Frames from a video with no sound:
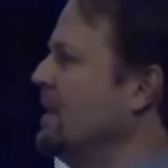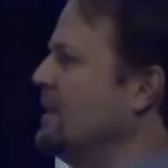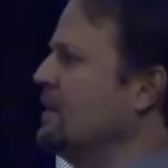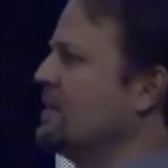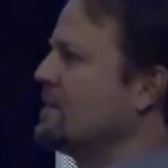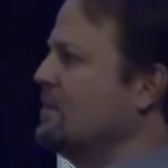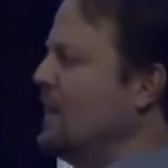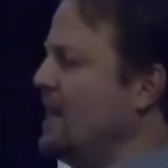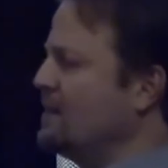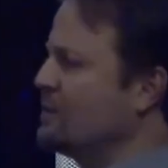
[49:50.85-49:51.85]
There are some
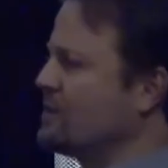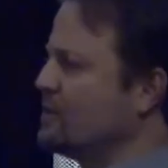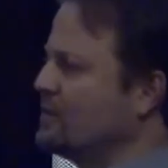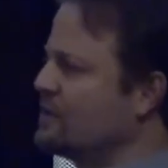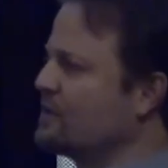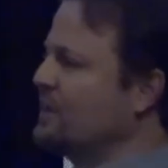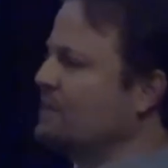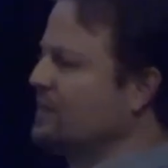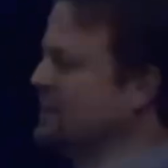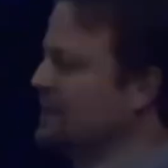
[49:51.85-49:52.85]
hadrosaurs,
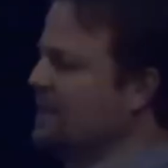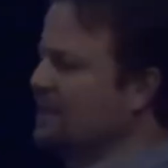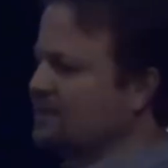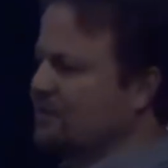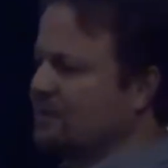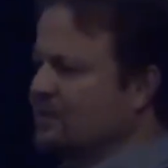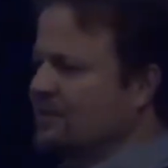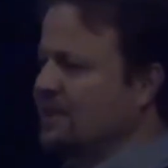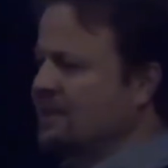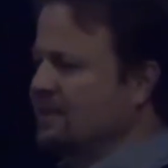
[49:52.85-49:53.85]
duck-billed dinosaurs,
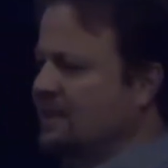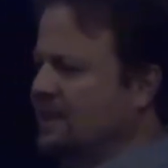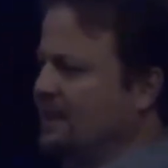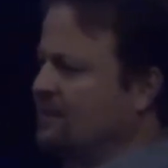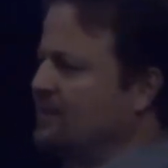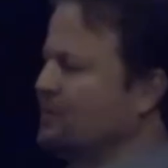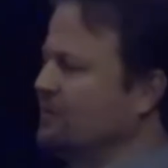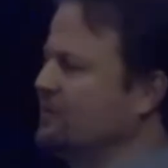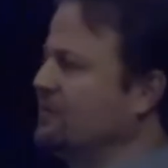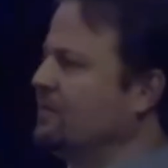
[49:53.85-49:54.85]
that have sort
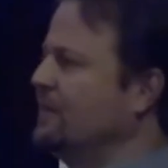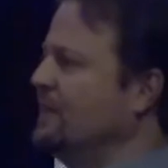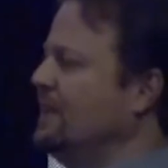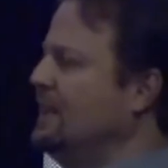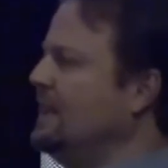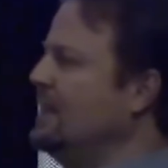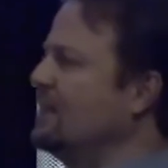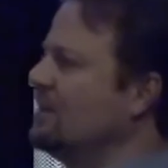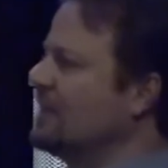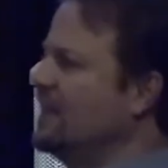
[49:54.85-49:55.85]
of
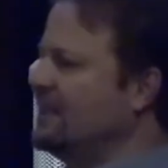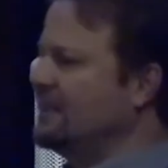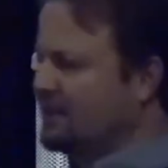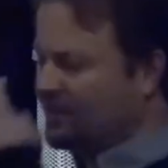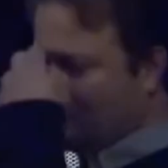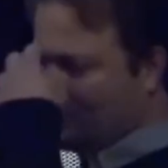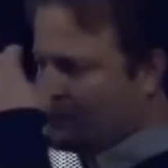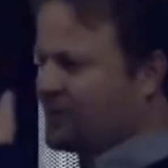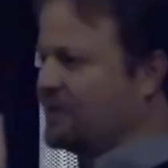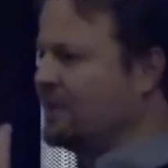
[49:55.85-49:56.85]
elongated their
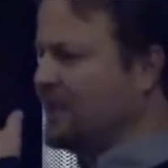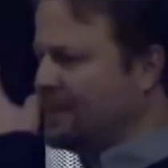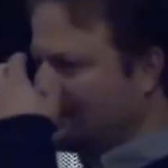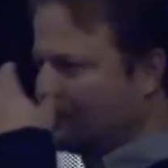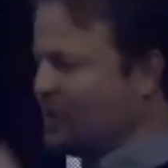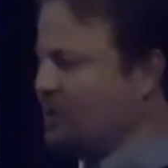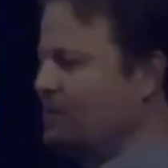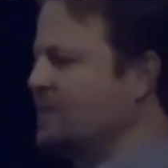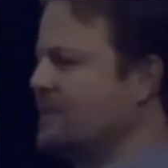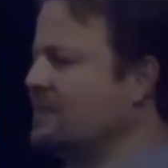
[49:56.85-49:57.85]
nasal
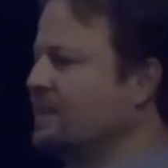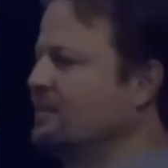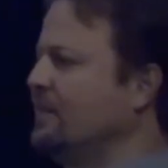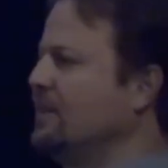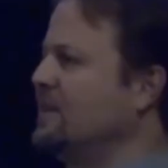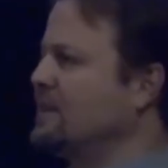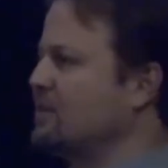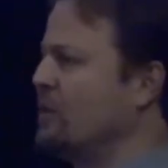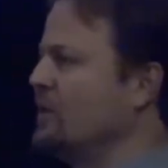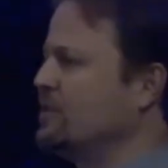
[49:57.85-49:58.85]
bones into various
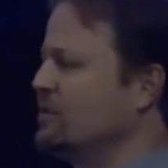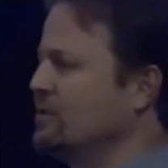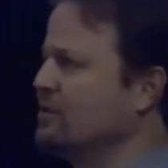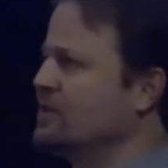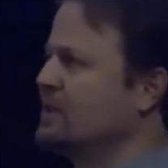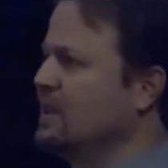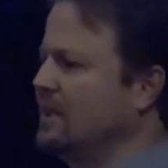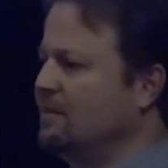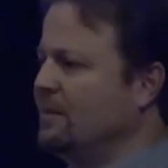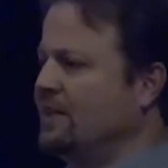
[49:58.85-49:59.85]
structures,
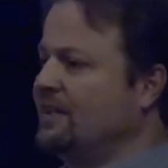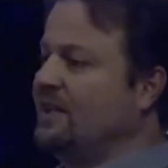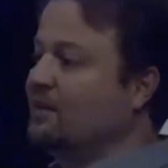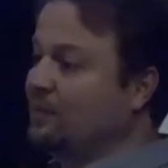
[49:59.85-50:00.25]
and the air